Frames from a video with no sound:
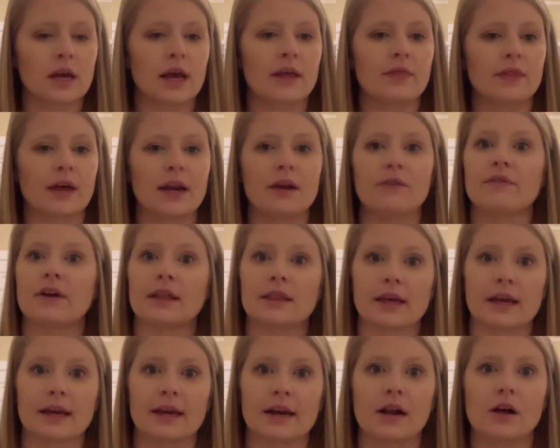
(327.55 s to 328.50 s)
and then if I
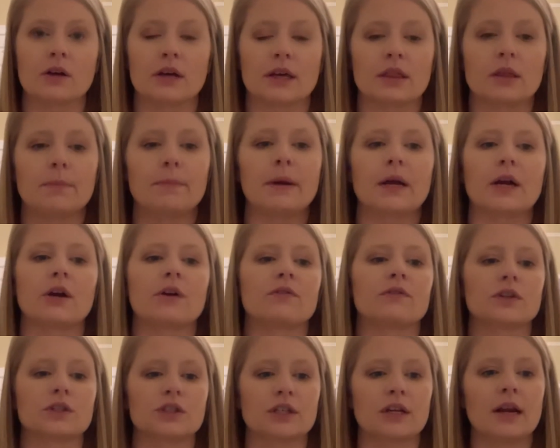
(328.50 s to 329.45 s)
like it, I'll get the bigger
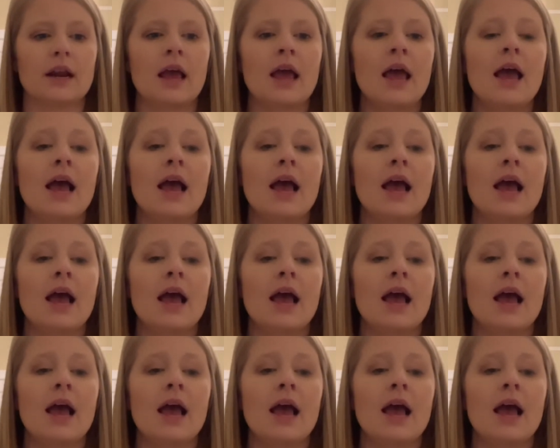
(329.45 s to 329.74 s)
version.